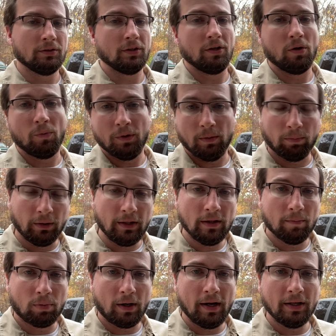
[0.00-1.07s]
So you know when you're bleeding
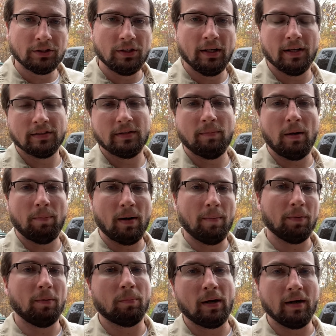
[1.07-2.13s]
the brakes and you got somebody
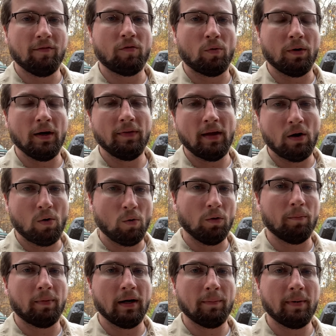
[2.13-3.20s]
pumping the brake for you and they hold the
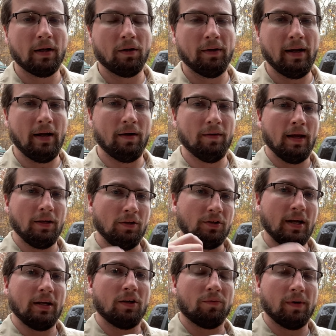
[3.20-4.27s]
brake pedal down and you
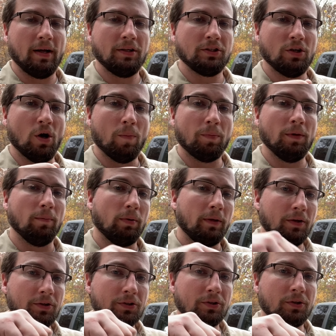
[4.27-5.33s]
take your wrench and open the
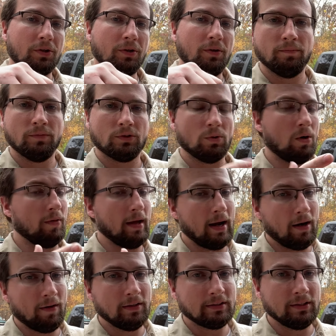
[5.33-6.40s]
bleeder screw, so all the air
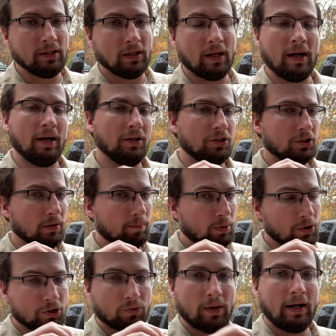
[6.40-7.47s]
that's in the line should
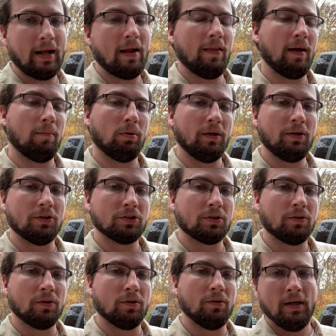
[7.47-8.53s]
push right out of that bleeder
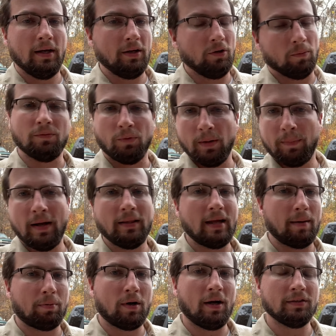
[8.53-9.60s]
screw, and you'll repeat that
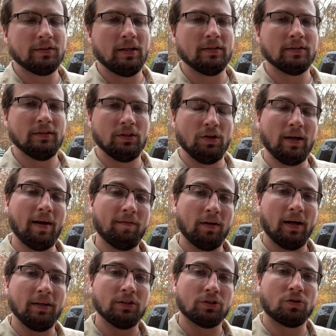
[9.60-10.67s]
process until you have a
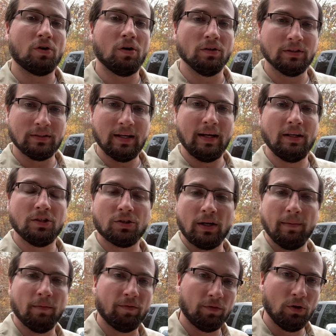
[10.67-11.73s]
nice strong steady
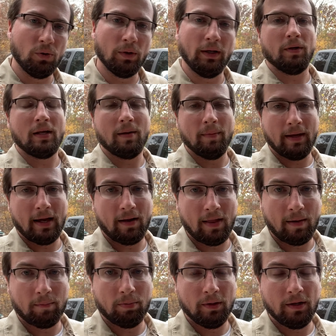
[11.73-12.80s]
stream of fluid coming out of
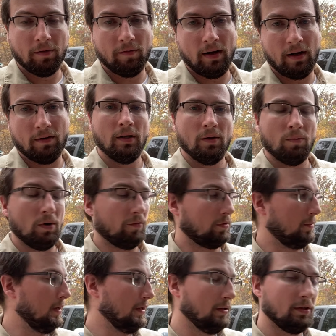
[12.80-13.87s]
that bleeder valve. Well, for
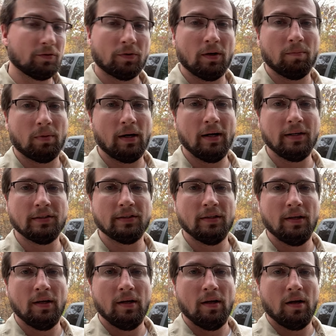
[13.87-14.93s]
me, these front brakes,
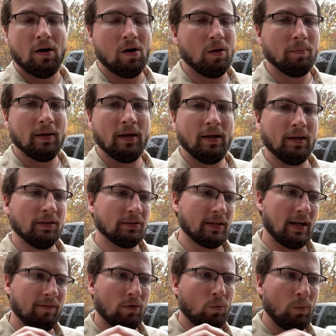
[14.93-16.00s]
all I'm getting is
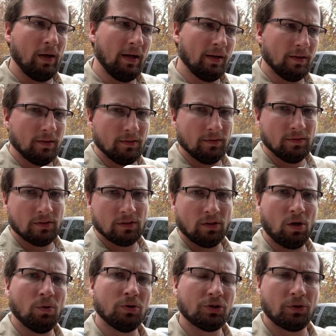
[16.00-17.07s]
kind of a weak,
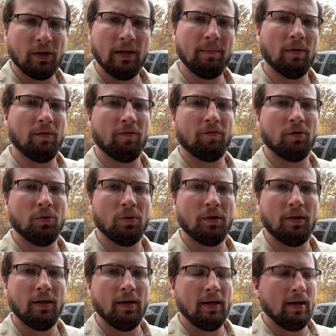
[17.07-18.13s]
slow stream of
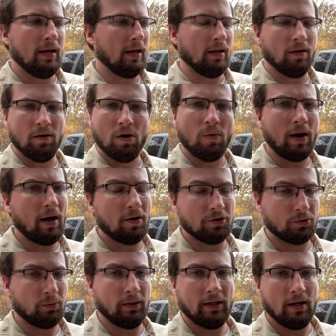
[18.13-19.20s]
fluid and no air is
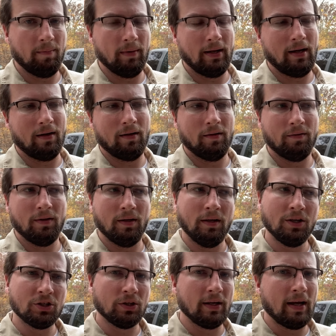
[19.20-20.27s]
really coming out.
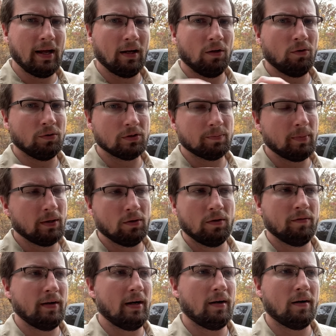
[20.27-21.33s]
Initially I had a little spittle
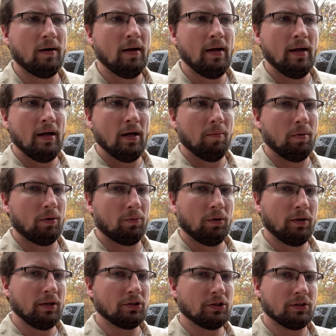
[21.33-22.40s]
of air, but
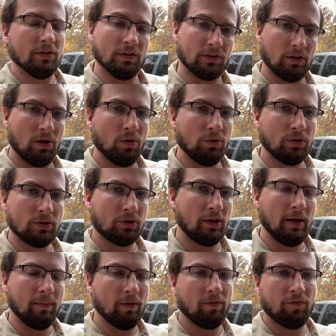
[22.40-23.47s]
really it's just a slow
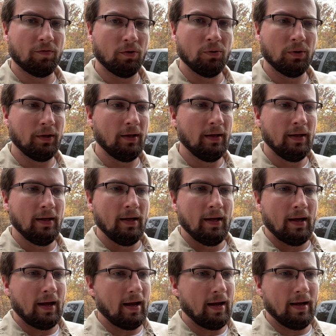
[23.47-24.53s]
stream of fluid,
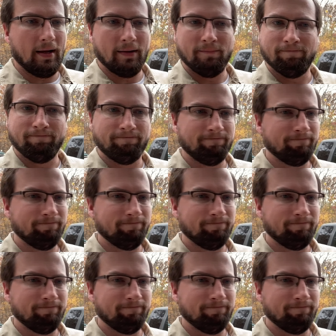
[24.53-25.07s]
and